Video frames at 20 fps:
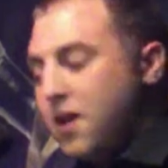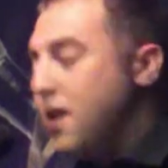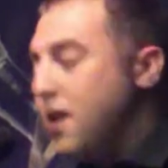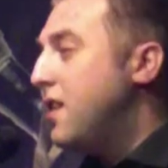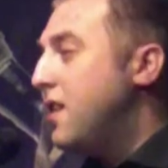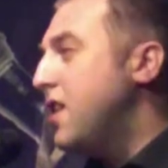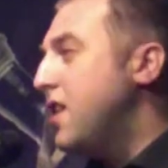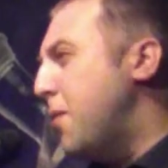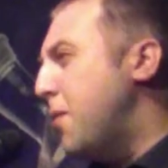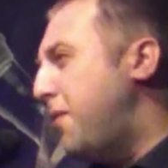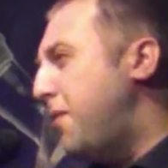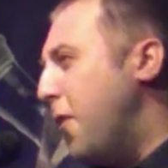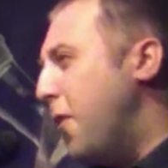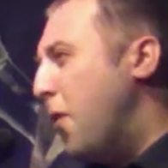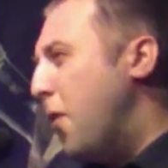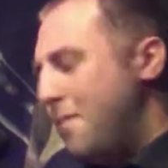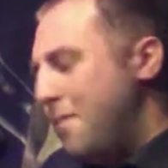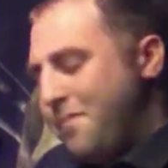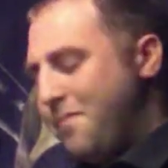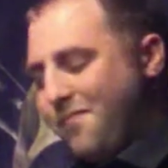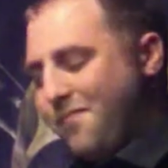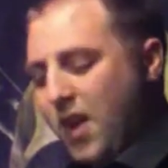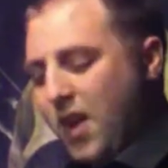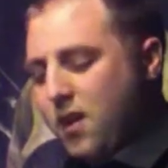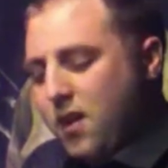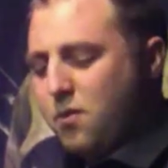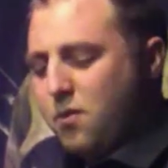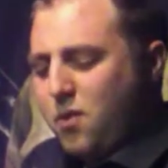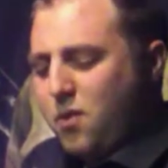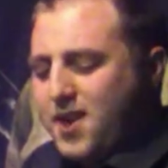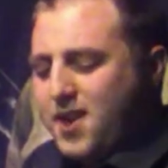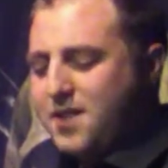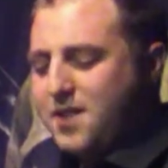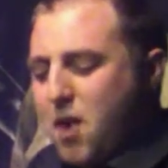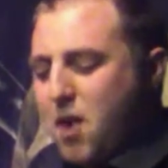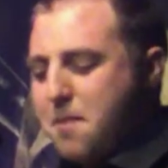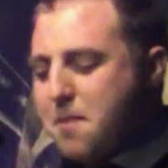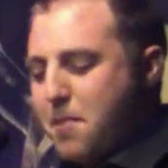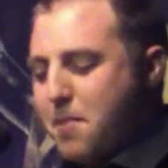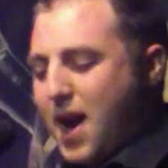Number 4, why does my
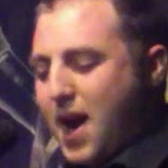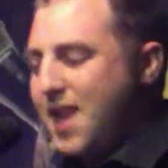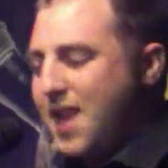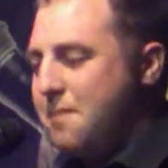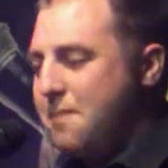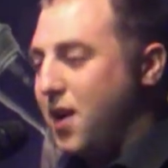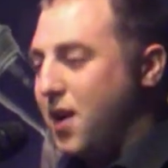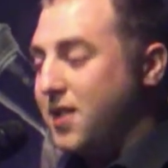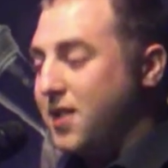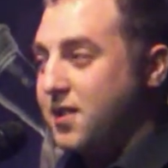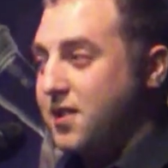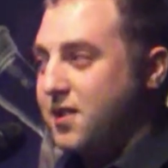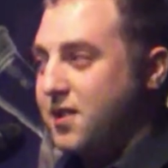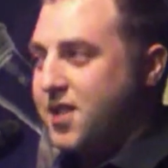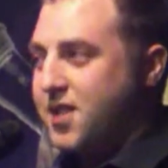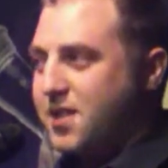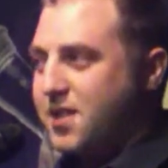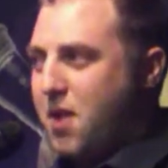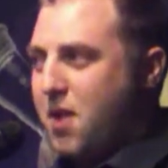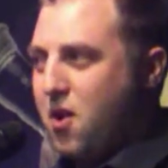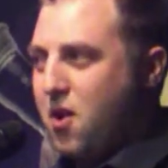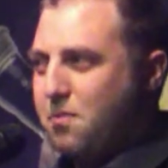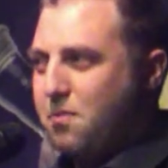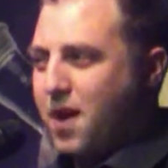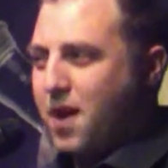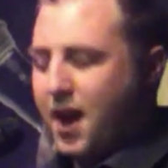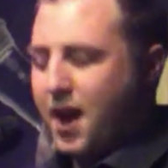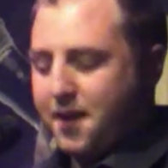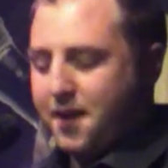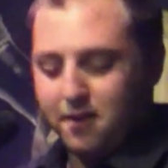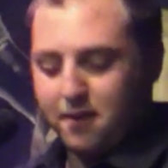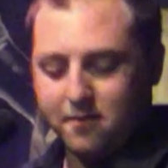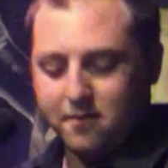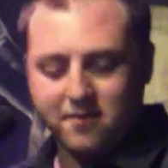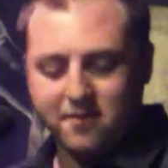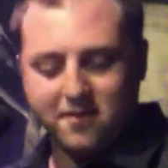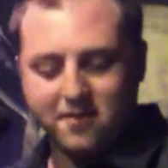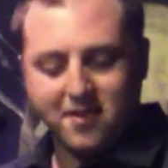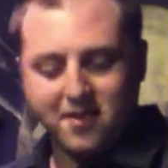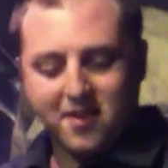belly button smell bad?
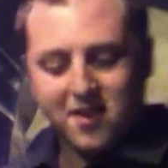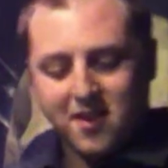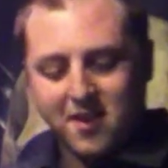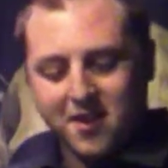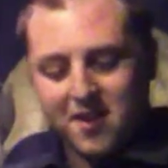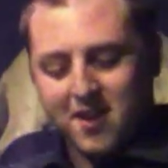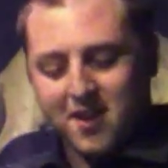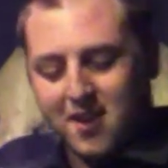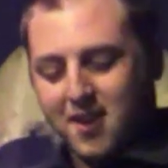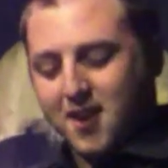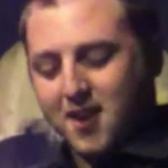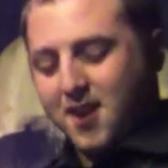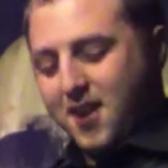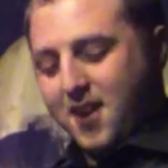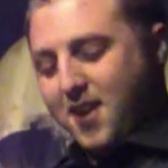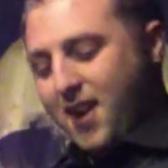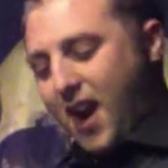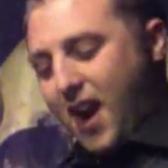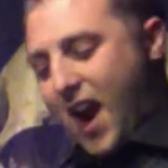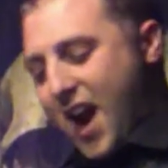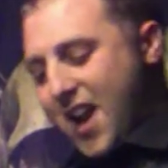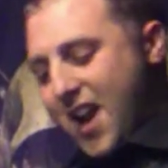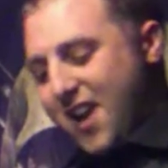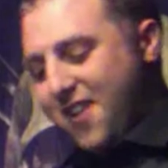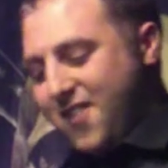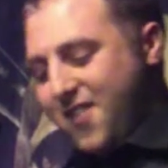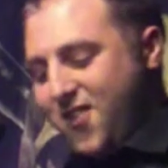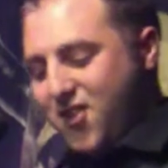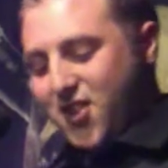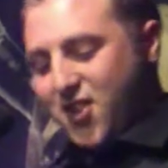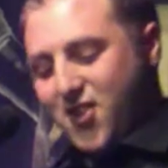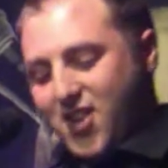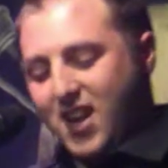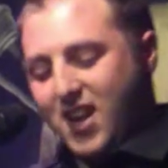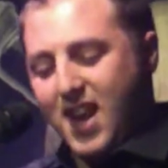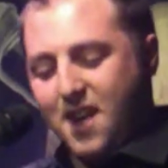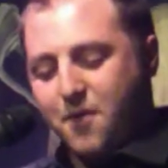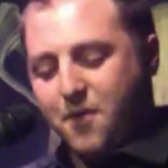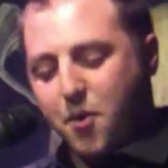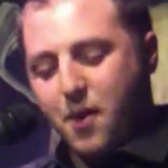And just to
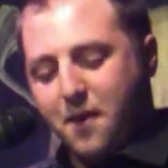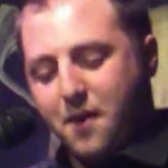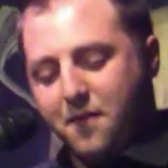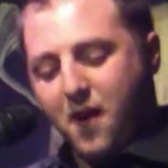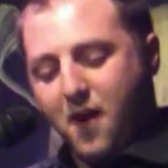leave you with